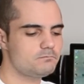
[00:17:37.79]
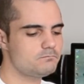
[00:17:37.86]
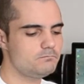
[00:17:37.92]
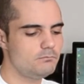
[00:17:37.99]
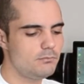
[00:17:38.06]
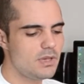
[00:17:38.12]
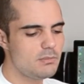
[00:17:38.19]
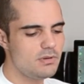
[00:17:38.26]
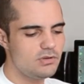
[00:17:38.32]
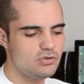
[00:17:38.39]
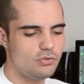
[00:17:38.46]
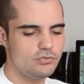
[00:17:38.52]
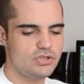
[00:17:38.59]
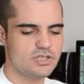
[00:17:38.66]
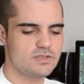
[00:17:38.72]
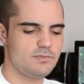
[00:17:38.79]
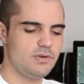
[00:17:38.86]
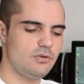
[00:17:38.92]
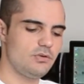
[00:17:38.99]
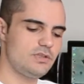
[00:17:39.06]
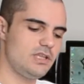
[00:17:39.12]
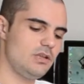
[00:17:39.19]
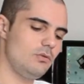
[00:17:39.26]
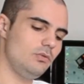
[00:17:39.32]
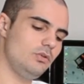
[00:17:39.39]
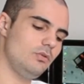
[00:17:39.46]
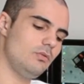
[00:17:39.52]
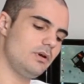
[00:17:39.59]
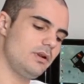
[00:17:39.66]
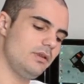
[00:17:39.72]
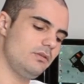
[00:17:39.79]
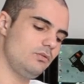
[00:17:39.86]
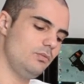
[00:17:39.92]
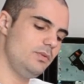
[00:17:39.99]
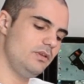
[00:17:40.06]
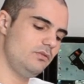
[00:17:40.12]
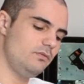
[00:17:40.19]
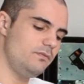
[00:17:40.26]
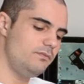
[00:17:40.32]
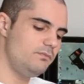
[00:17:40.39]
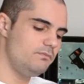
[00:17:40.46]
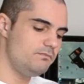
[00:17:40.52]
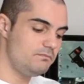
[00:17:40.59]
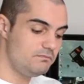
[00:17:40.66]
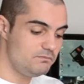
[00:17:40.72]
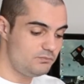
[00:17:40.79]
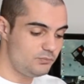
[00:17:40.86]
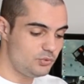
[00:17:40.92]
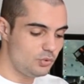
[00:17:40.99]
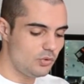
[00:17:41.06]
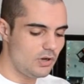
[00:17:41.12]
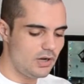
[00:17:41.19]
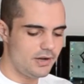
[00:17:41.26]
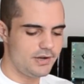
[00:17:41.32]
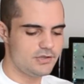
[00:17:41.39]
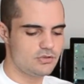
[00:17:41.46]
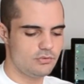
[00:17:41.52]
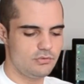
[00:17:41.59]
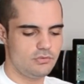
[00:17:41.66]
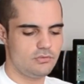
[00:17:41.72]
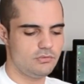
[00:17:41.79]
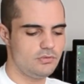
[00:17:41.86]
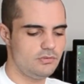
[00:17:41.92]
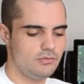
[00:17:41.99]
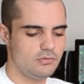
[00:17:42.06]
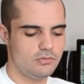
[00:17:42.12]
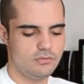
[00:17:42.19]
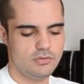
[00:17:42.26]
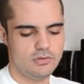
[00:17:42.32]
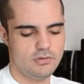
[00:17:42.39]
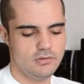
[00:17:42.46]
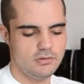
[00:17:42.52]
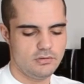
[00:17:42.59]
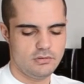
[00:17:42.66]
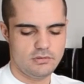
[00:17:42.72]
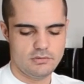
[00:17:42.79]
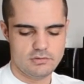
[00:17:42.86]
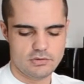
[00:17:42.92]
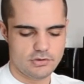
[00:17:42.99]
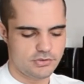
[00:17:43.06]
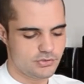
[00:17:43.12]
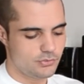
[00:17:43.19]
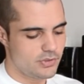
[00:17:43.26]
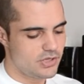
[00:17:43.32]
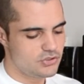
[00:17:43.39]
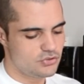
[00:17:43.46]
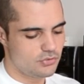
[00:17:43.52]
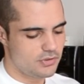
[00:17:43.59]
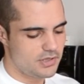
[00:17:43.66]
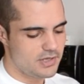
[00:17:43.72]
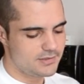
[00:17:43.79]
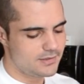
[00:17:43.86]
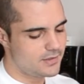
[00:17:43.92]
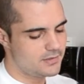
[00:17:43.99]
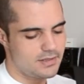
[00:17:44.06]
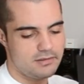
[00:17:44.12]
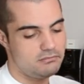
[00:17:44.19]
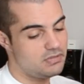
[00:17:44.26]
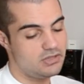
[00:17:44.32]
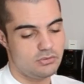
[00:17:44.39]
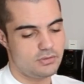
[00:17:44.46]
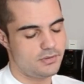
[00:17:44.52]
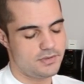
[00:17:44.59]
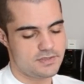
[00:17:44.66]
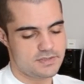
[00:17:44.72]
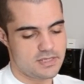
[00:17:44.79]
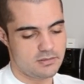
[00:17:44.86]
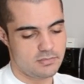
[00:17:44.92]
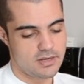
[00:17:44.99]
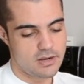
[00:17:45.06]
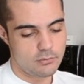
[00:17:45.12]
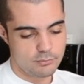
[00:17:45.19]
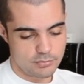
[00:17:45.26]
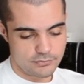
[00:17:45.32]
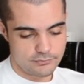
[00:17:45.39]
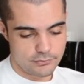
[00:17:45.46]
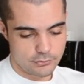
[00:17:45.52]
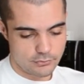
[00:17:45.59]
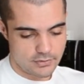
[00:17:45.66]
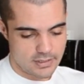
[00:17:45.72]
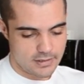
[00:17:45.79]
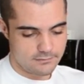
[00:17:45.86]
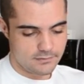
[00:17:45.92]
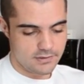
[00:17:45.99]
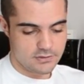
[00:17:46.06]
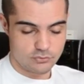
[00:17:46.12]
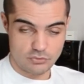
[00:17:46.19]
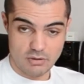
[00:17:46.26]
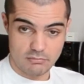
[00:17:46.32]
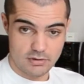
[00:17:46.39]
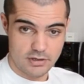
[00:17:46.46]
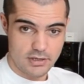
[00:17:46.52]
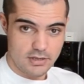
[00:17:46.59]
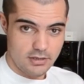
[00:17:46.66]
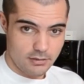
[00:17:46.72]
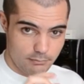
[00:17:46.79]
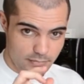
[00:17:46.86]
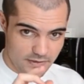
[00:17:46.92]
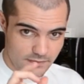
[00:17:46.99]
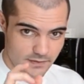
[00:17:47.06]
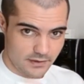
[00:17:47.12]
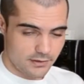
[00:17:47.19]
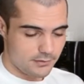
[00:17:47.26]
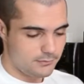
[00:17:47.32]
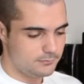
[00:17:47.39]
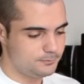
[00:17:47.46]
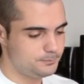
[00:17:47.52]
maybe just because they don't want it to be too high, so you could scratch your hand on it. I don't understand, but I would prefer to have this rubber a bit thicker.